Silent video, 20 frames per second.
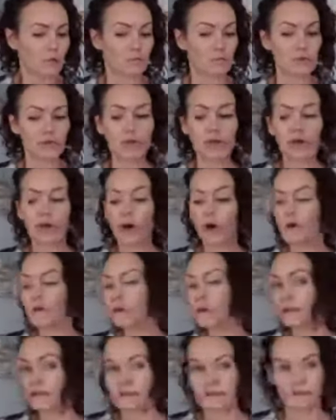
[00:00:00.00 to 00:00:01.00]

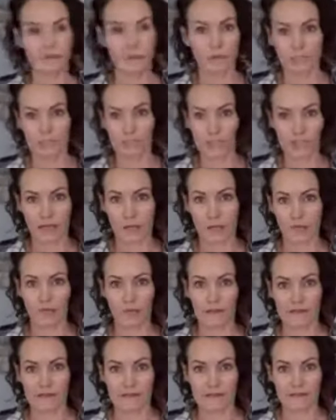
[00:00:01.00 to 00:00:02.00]
regardless of which type of
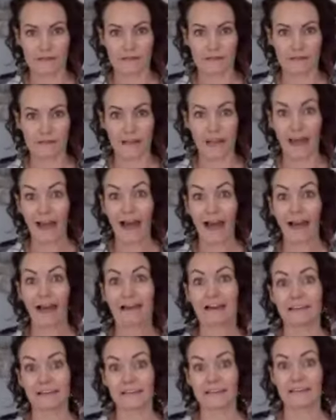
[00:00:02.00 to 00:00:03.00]
business,
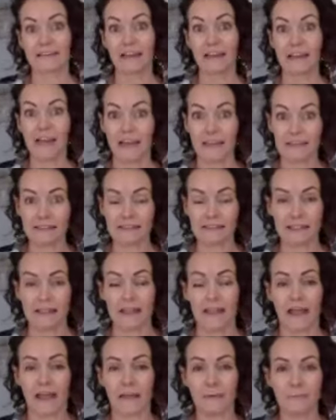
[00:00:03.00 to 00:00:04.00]
has an
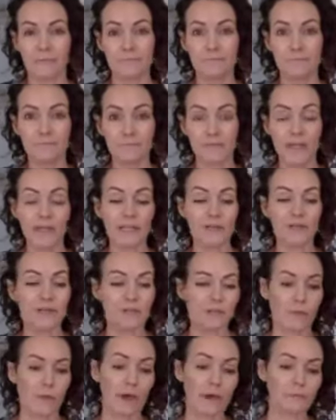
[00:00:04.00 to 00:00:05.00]
ICA. And
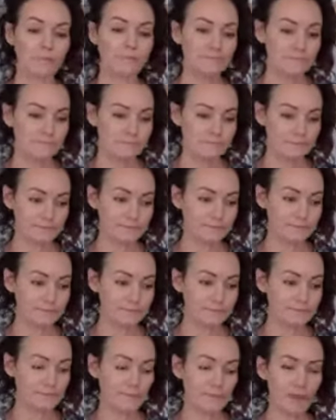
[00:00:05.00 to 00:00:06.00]
here's why.
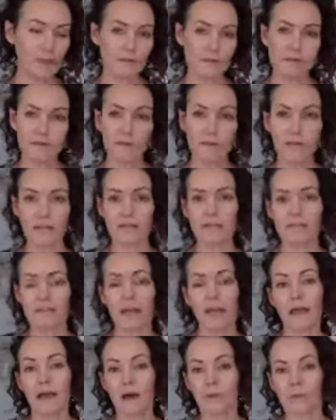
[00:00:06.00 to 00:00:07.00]
So an
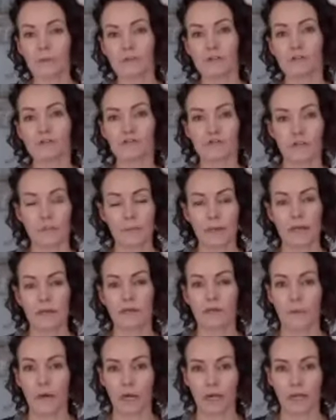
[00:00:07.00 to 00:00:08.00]
ICA helps you streamline
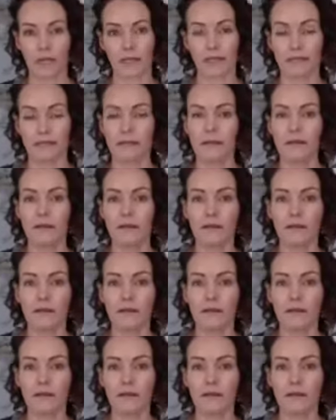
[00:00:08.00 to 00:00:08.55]
your marketing.